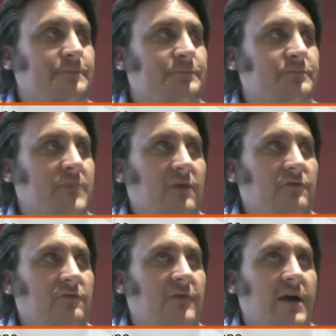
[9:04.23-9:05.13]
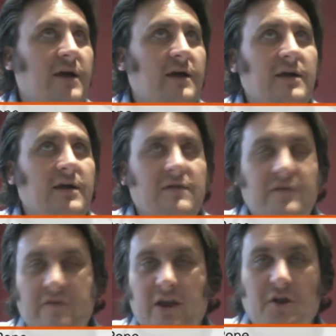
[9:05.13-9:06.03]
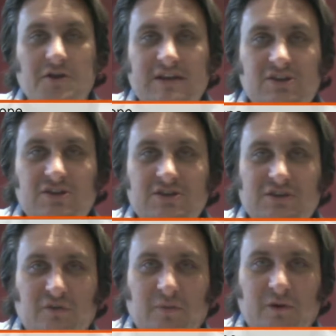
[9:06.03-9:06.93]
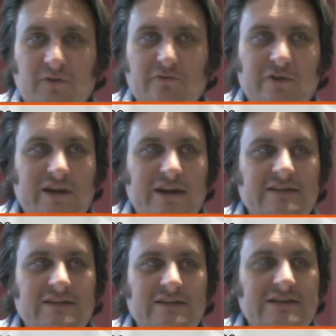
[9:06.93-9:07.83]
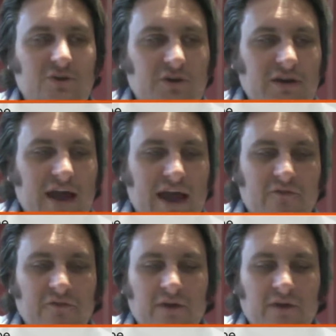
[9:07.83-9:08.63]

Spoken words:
of having a load of sessions over a period of 3 days is you can have